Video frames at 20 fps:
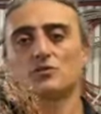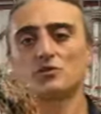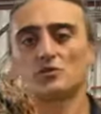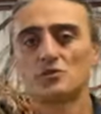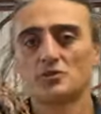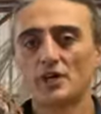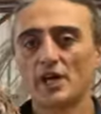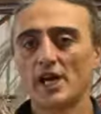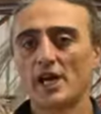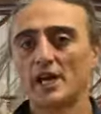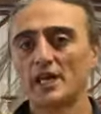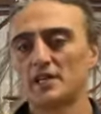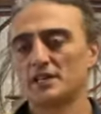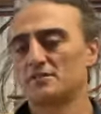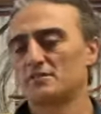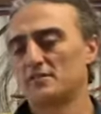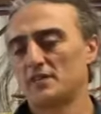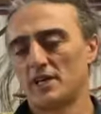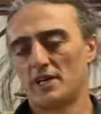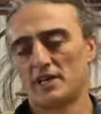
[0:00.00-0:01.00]
to create
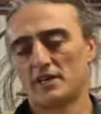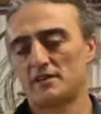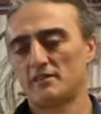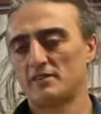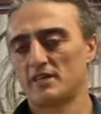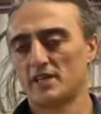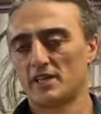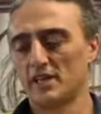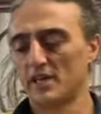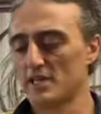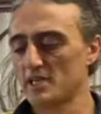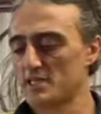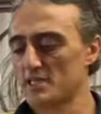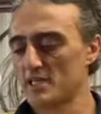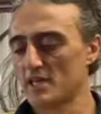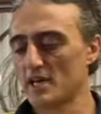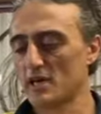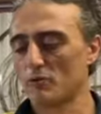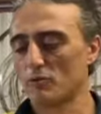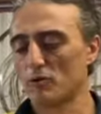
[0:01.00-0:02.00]
very very
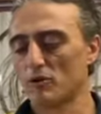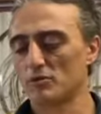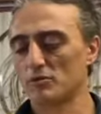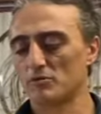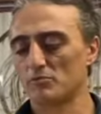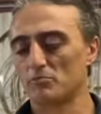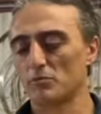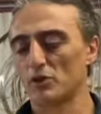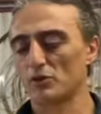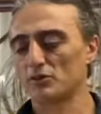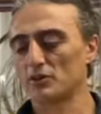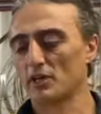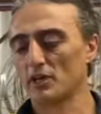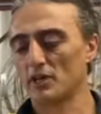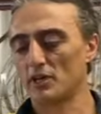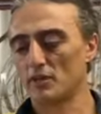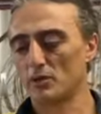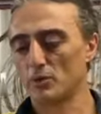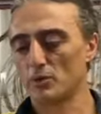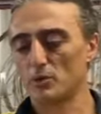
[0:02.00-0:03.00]
easy i won't bother
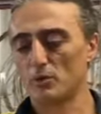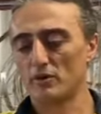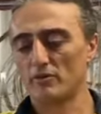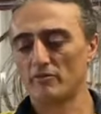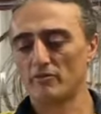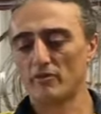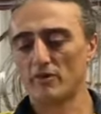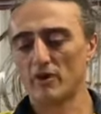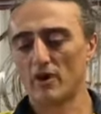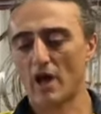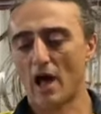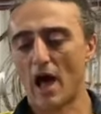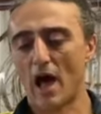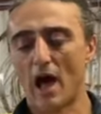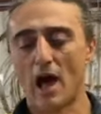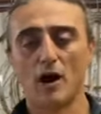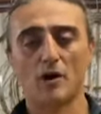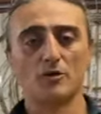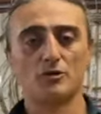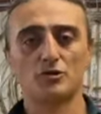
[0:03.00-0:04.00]
you with
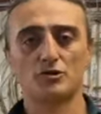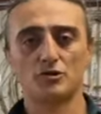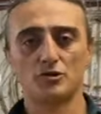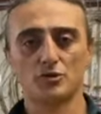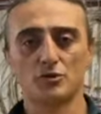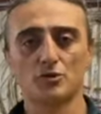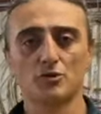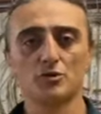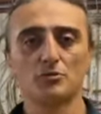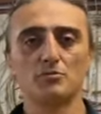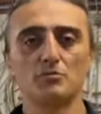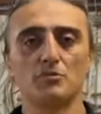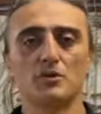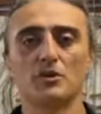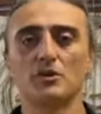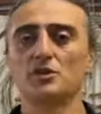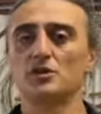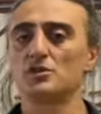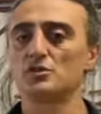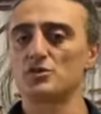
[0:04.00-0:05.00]
how to
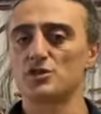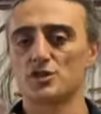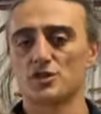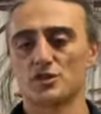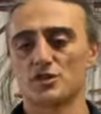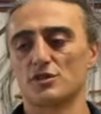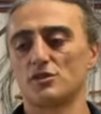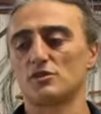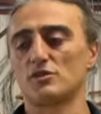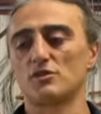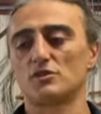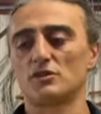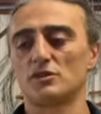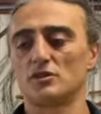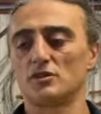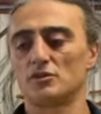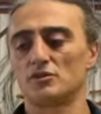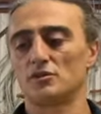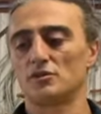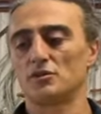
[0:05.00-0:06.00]
you just go on the
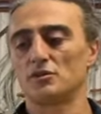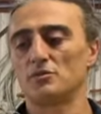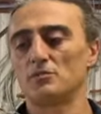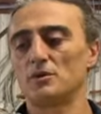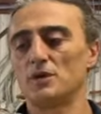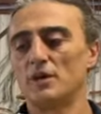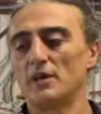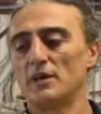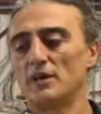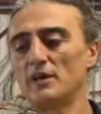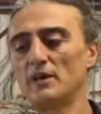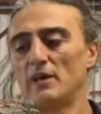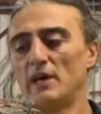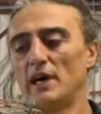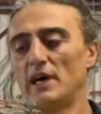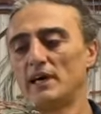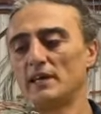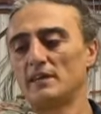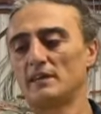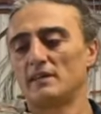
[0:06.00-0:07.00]
youtube
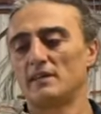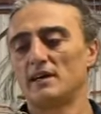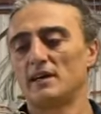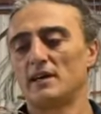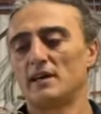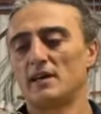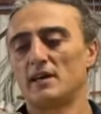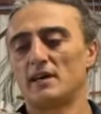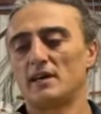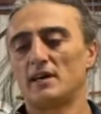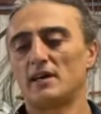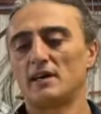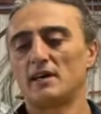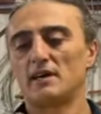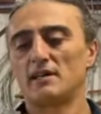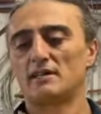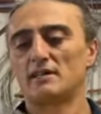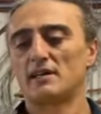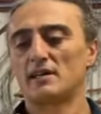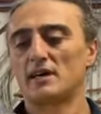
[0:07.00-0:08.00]
and
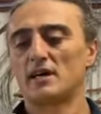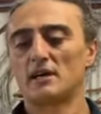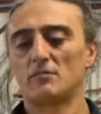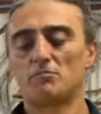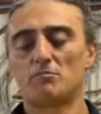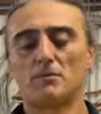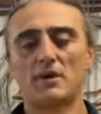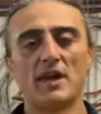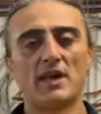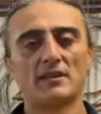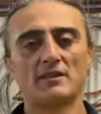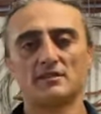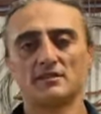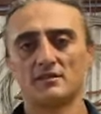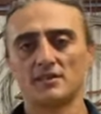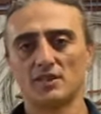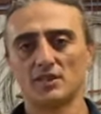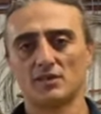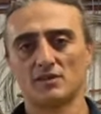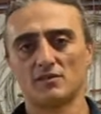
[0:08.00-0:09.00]
uh, there are
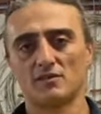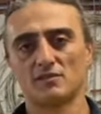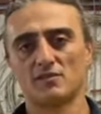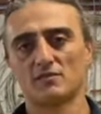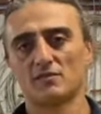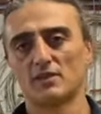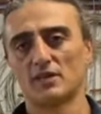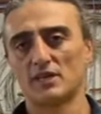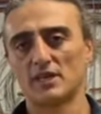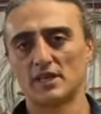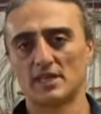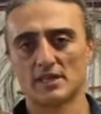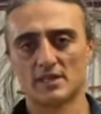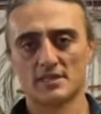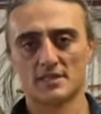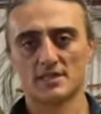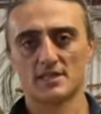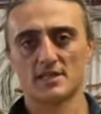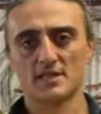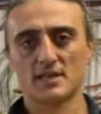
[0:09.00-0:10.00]
plenty of
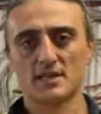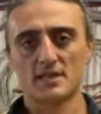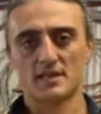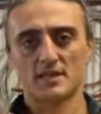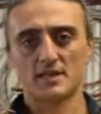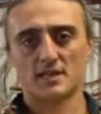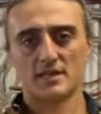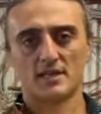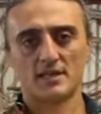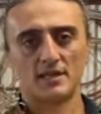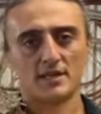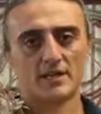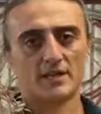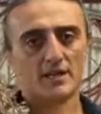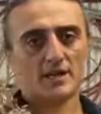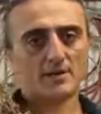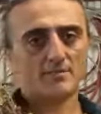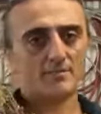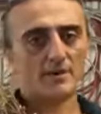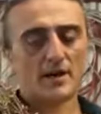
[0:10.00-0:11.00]
links uh,
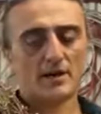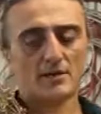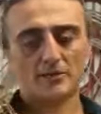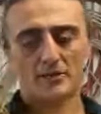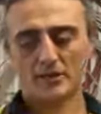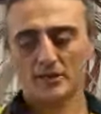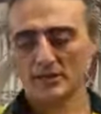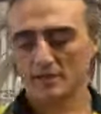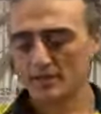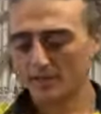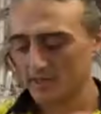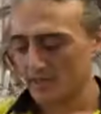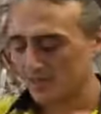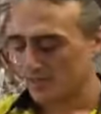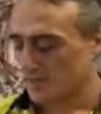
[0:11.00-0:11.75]
about it